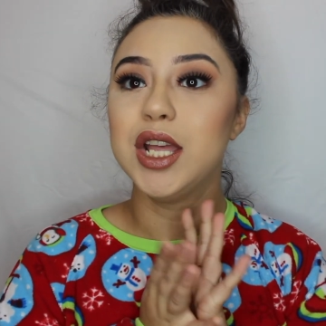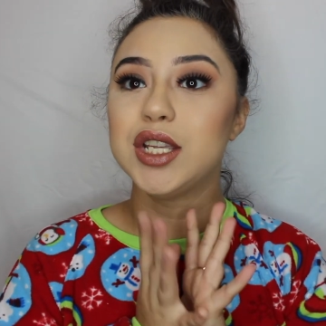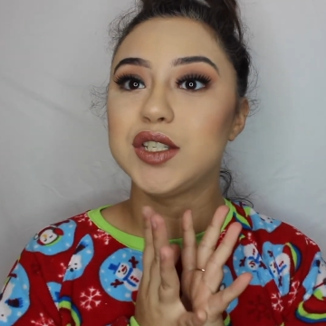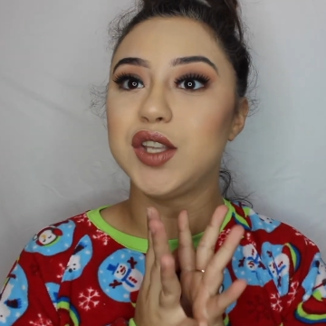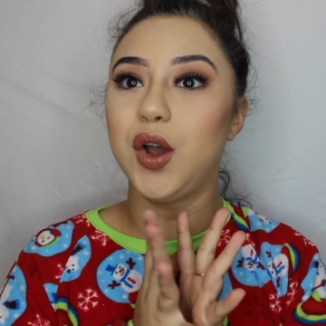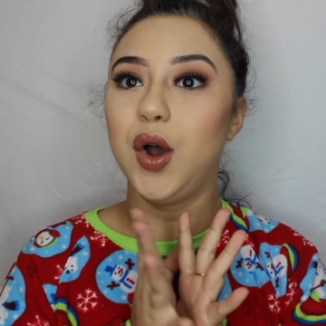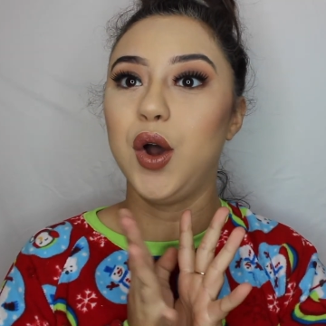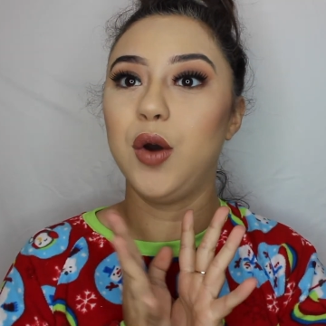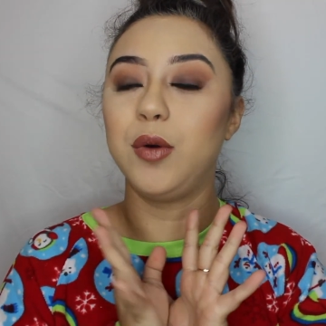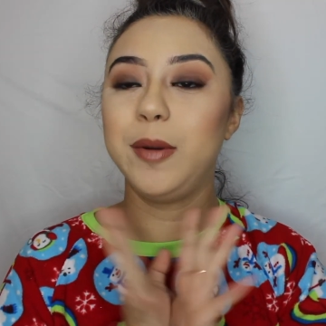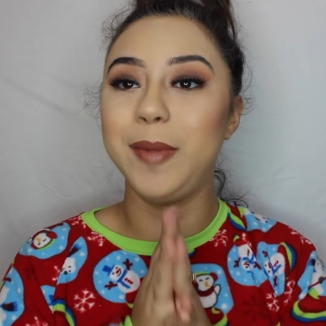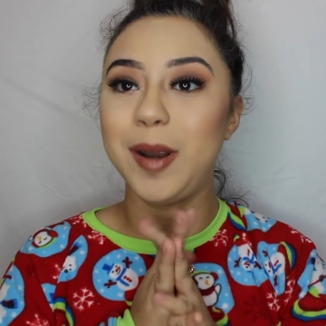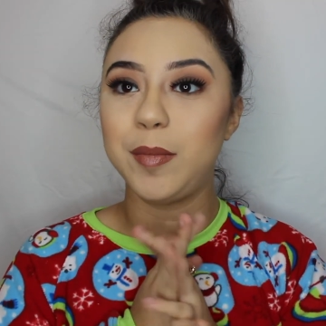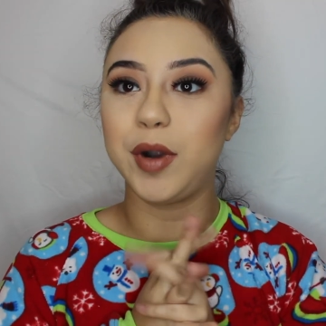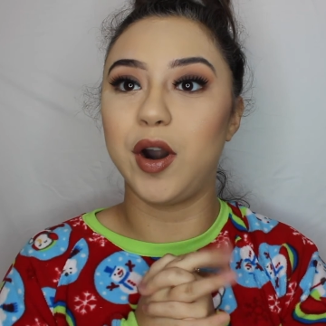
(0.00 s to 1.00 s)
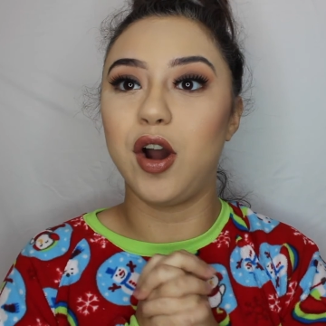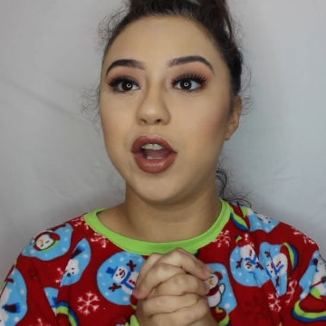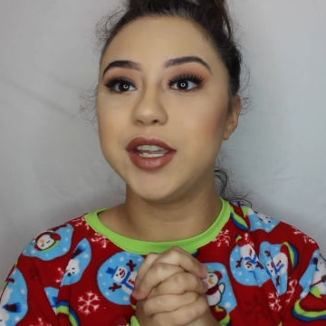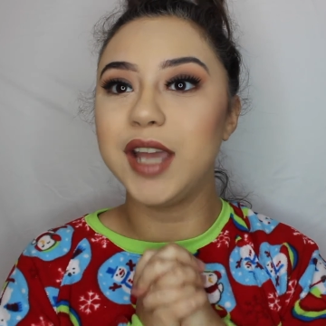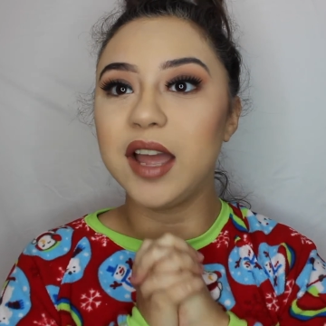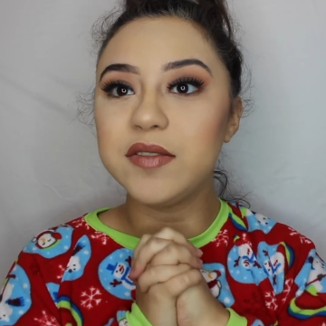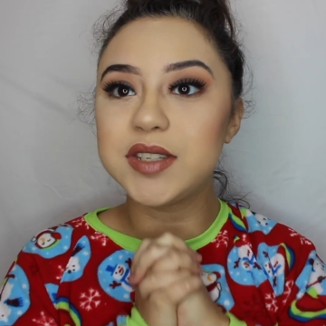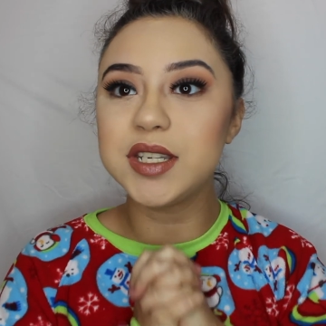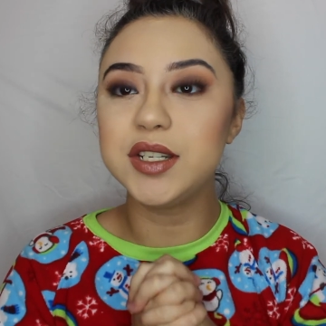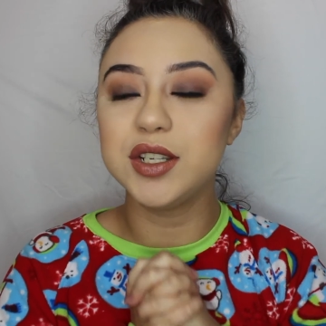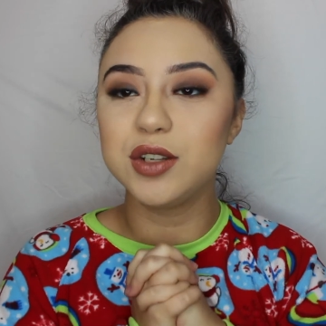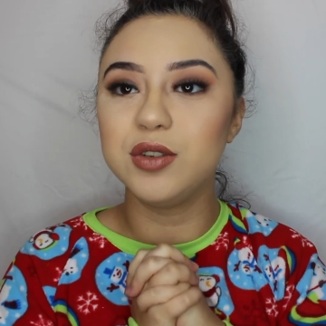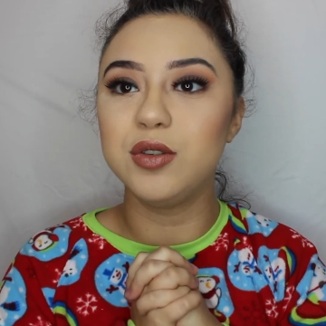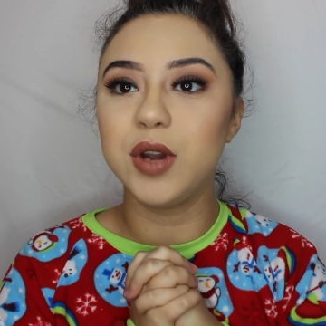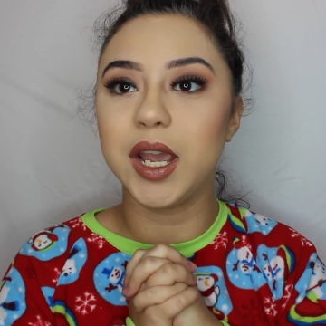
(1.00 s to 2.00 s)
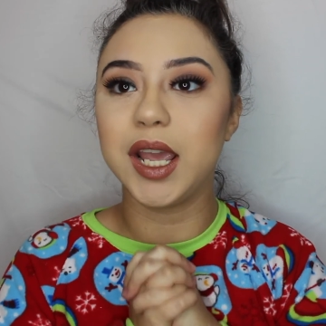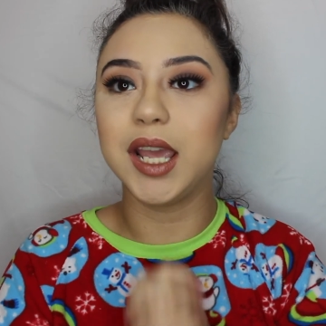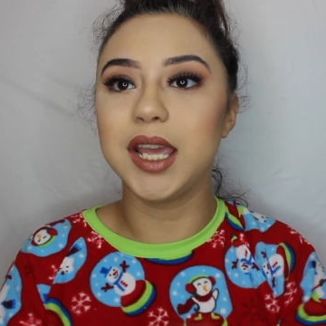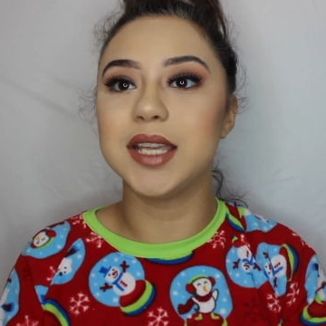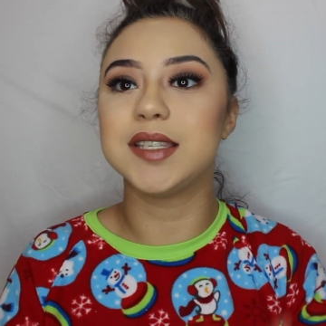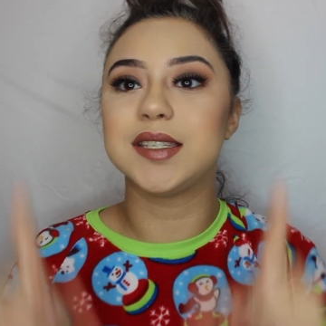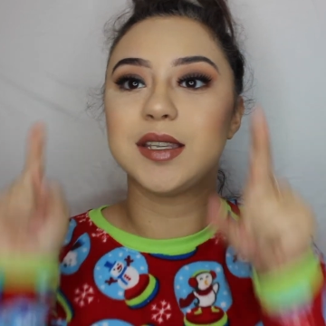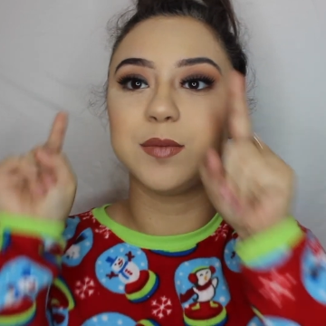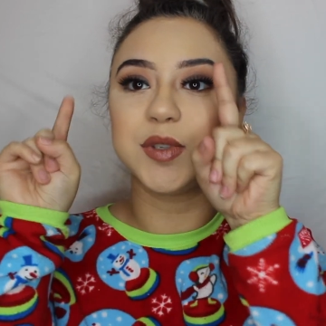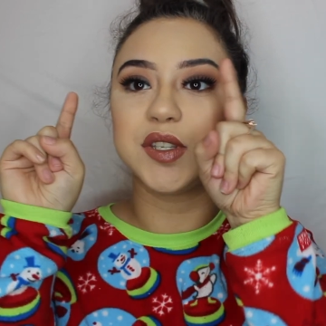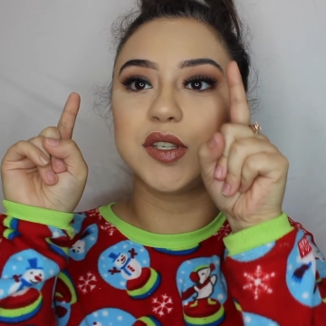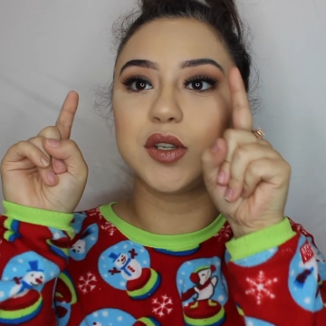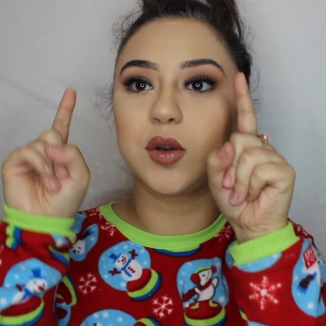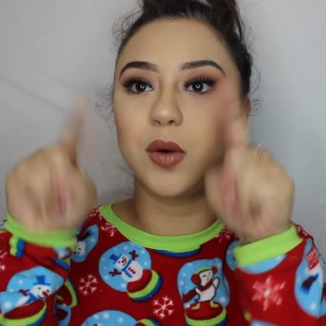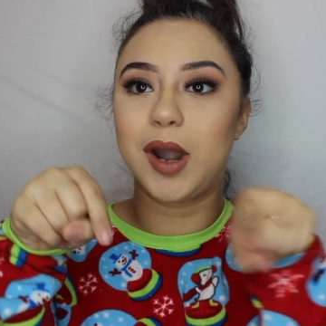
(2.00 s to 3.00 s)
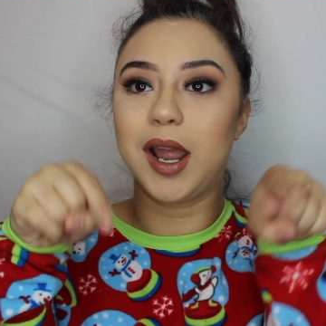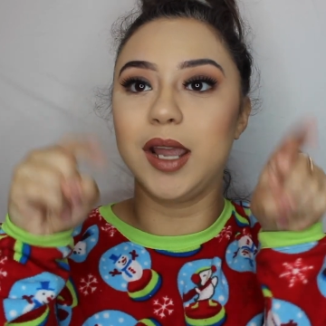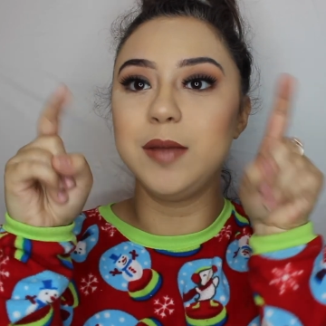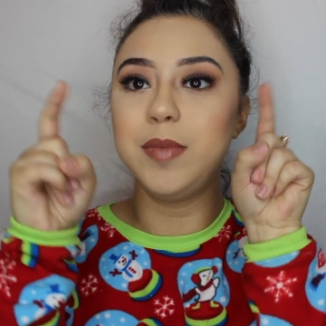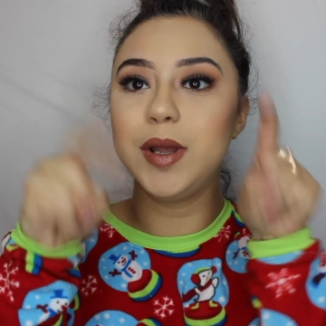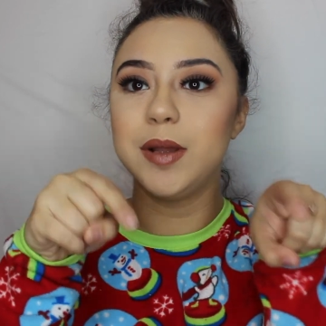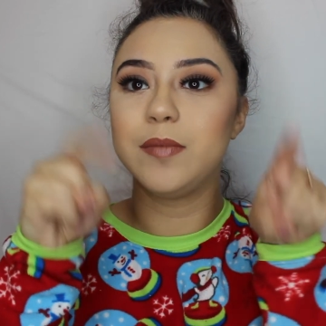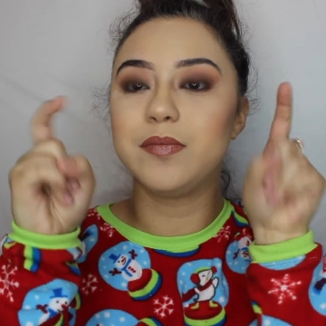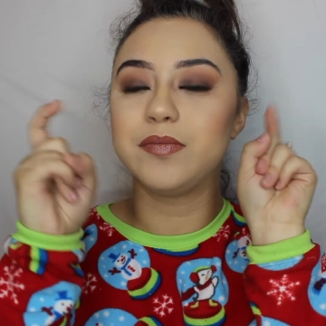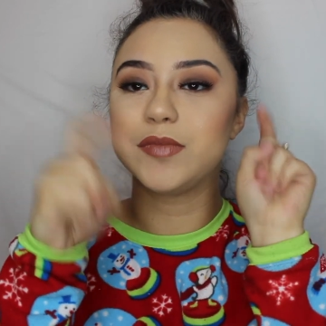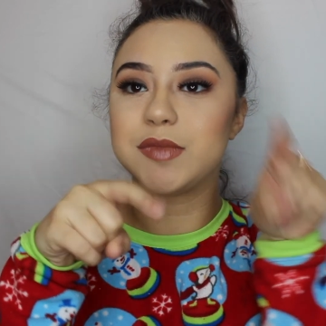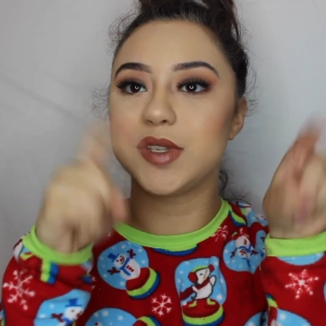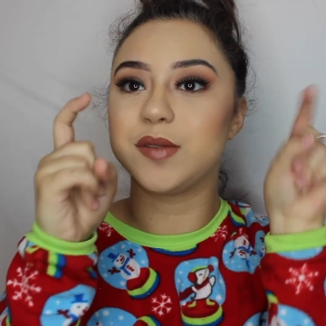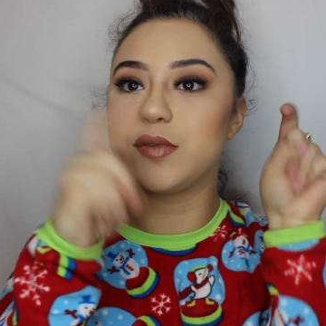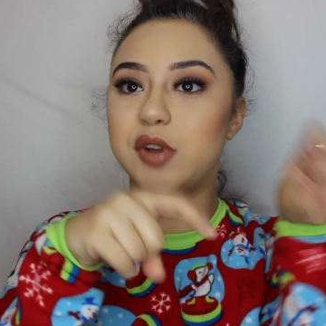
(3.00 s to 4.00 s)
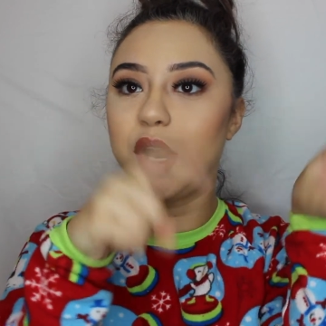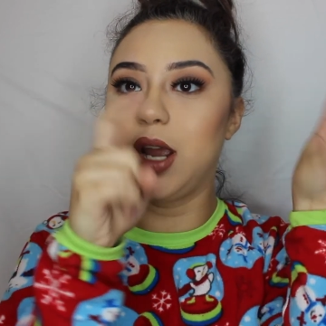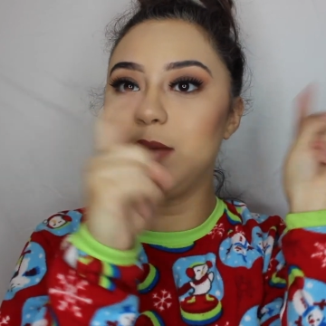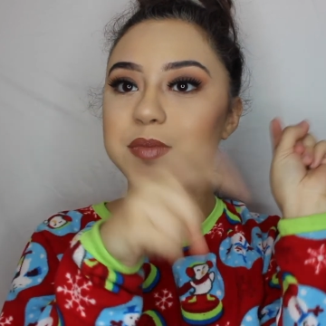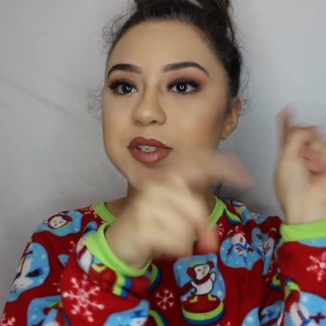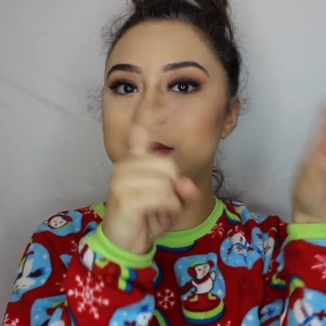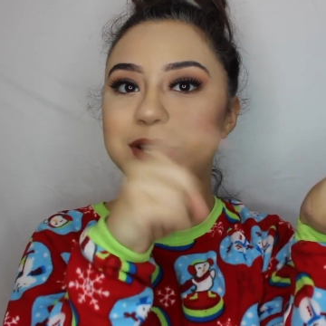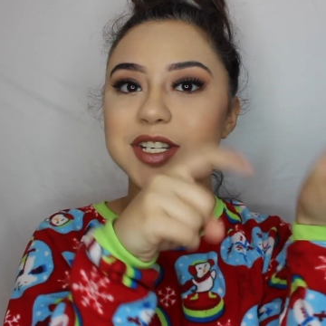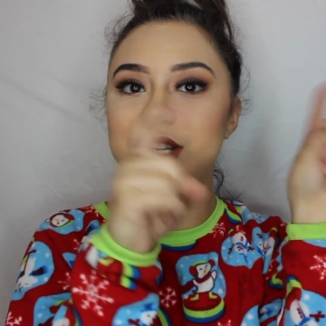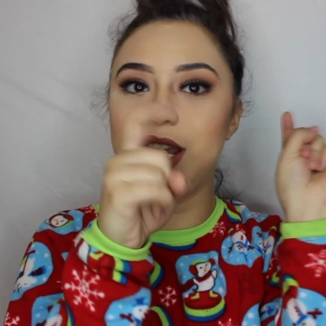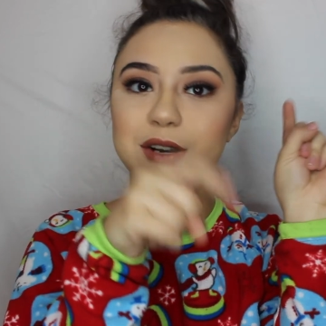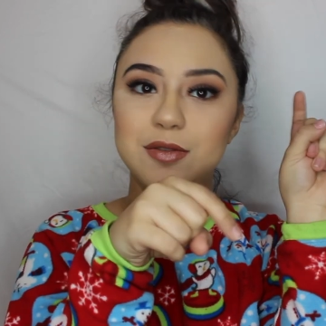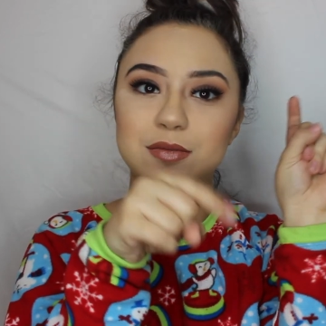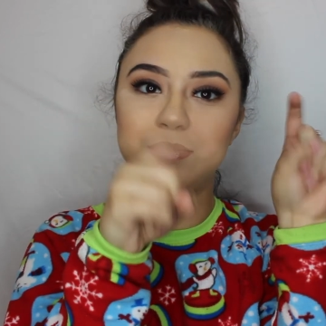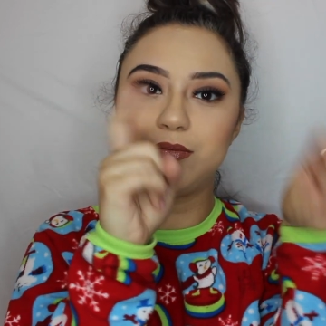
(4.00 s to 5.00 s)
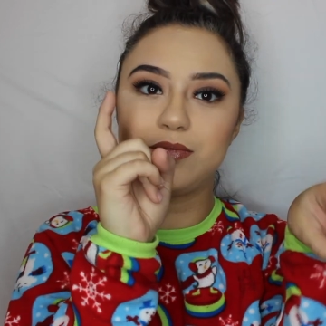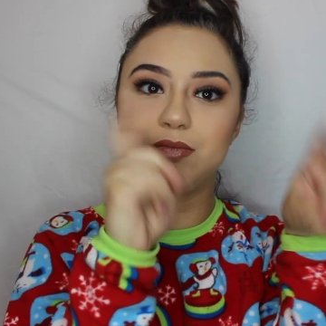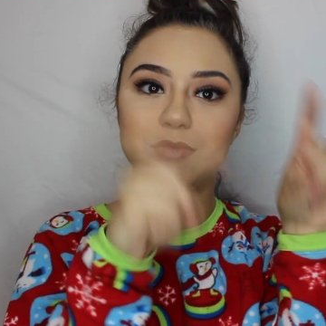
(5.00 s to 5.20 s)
So remember, all you have to do is subscribe to my channel,